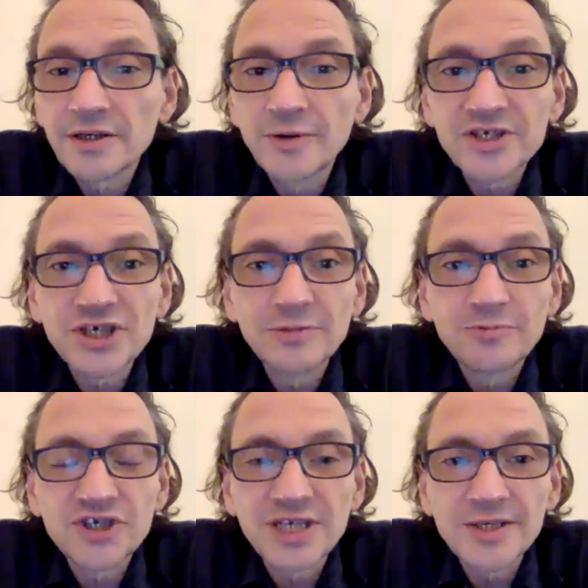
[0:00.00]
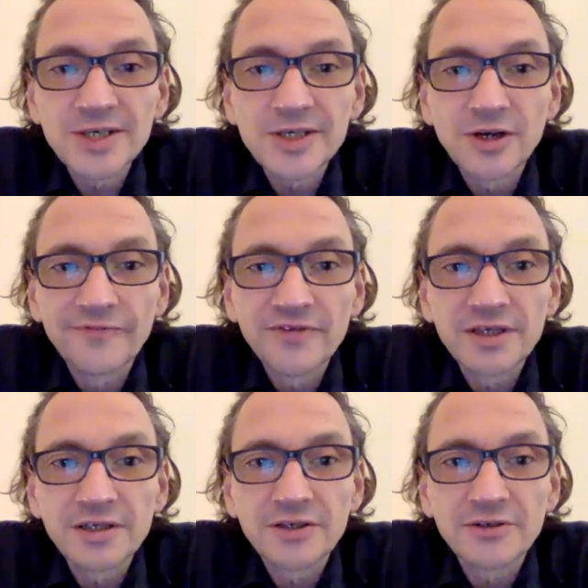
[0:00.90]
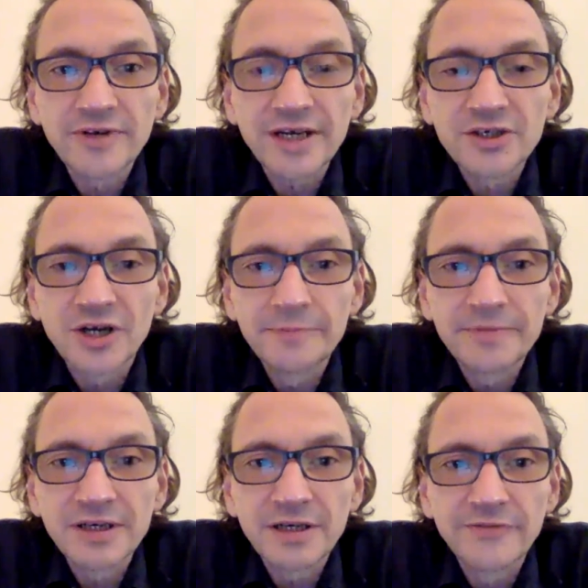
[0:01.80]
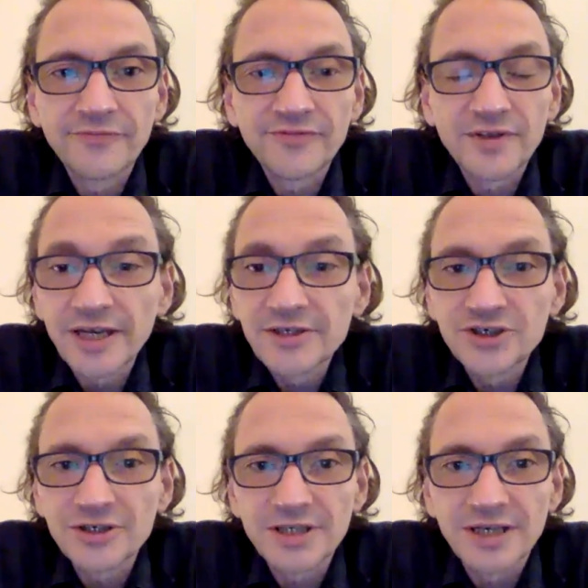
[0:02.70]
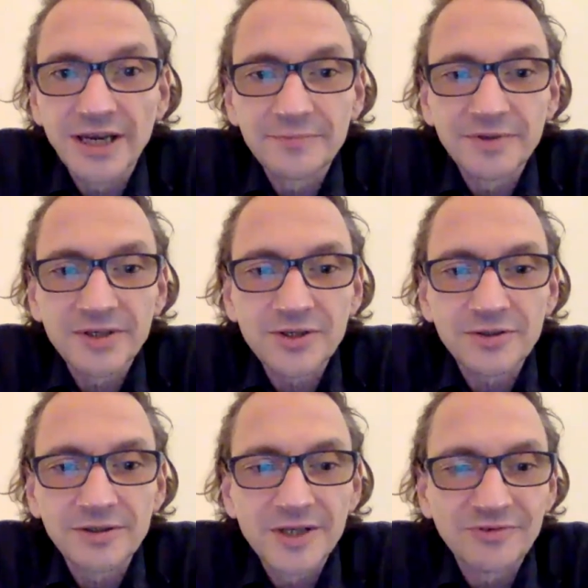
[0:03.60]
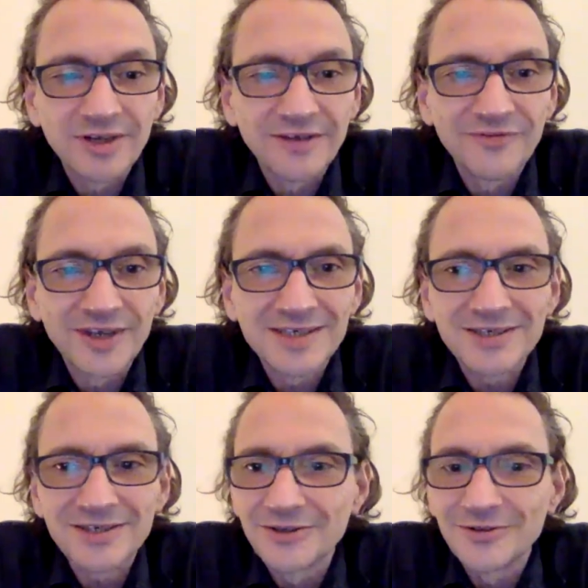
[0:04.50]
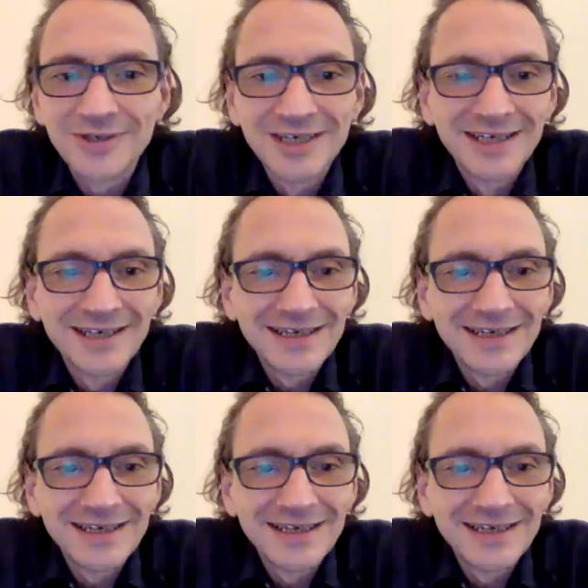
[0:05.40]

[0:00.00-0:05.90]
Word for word: a, question which takes us off the direct topic of the lecture tonight, but certainly is relevant to,